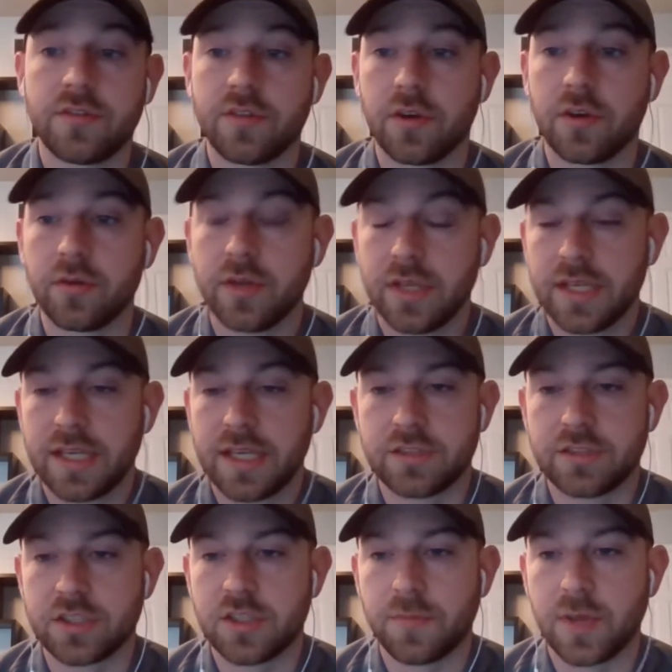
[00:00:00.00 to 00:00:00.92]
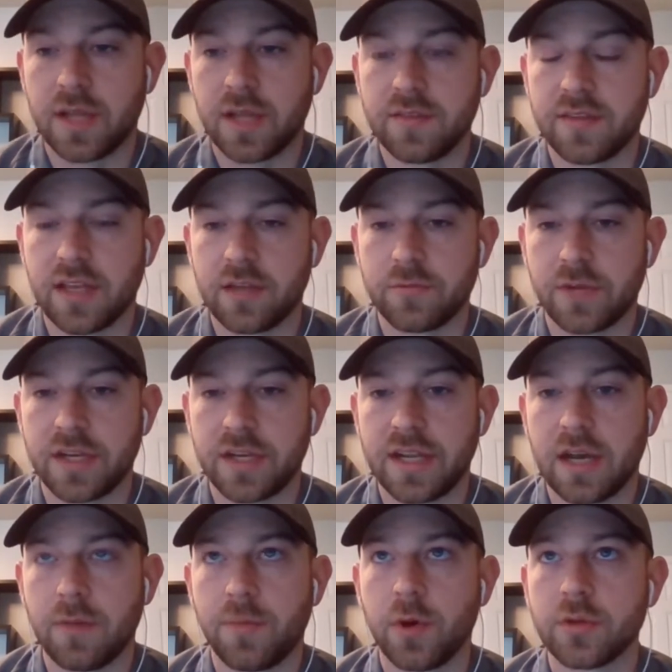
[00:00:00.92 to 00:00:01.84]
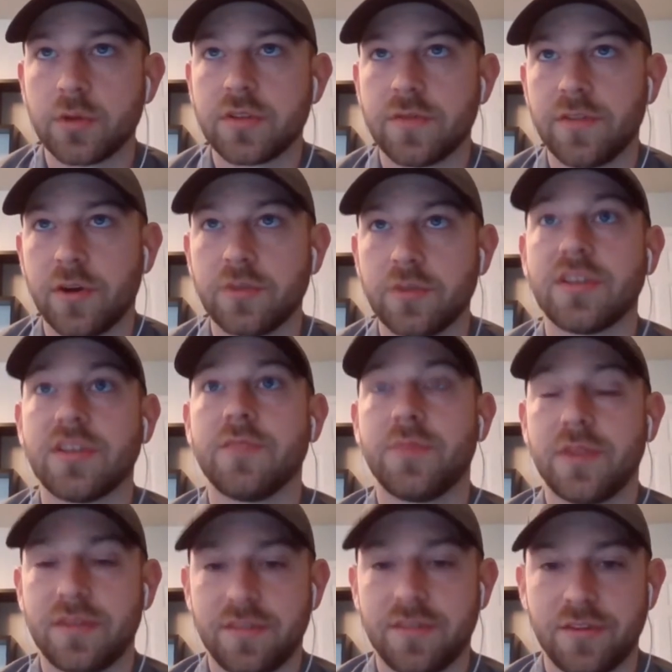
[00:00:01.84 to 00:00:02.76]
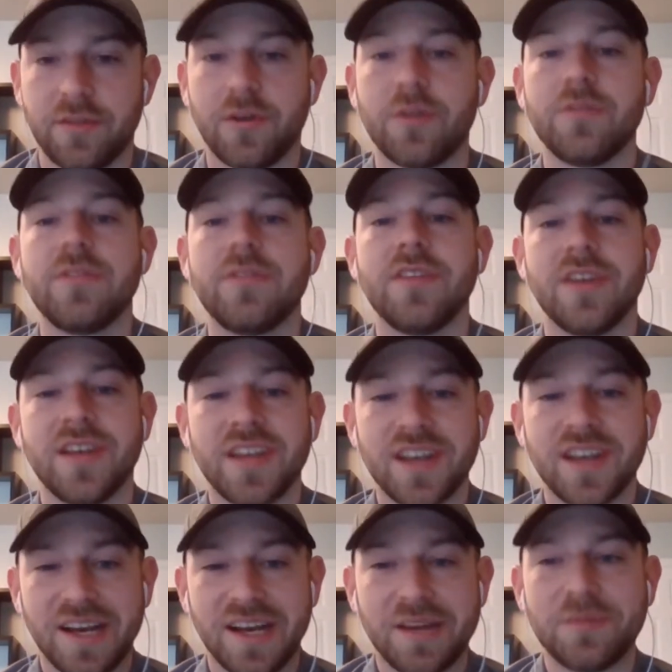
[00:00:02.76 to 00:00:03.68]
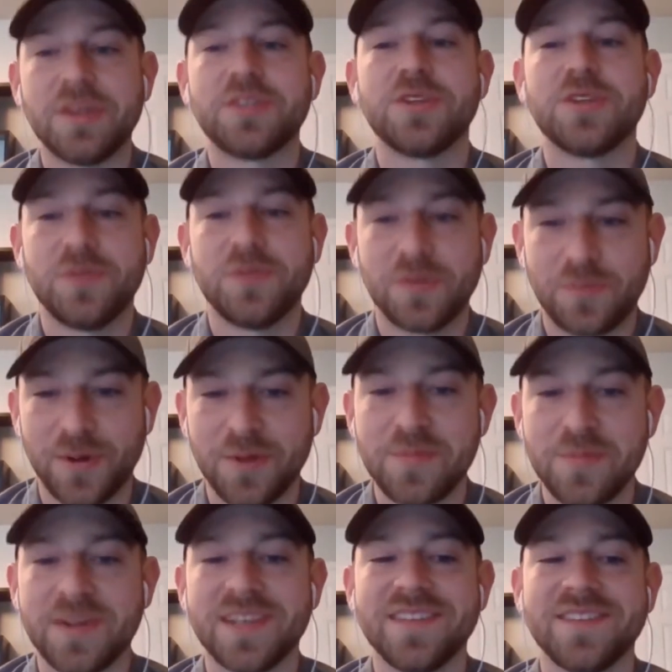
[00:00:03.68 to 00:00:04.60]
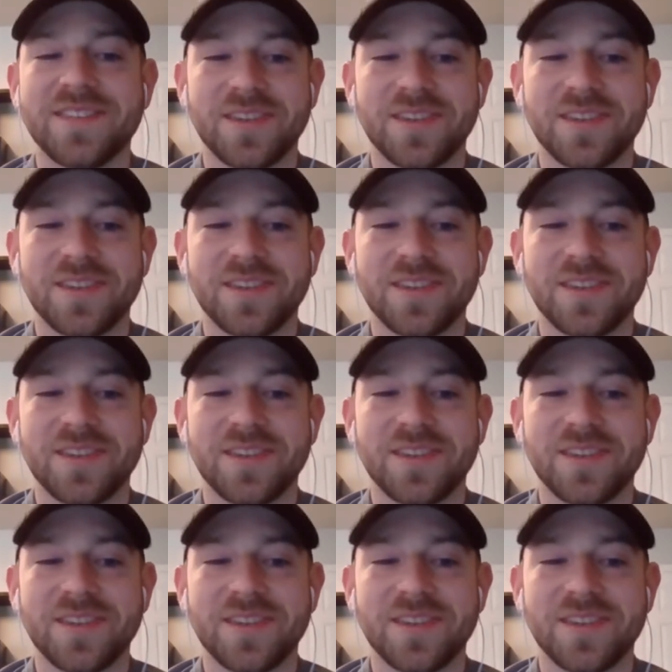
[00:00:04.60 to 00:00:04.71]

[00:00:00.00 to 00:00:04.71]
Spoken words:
So it just depends on. Right now, both of those have been their own issues with permitting.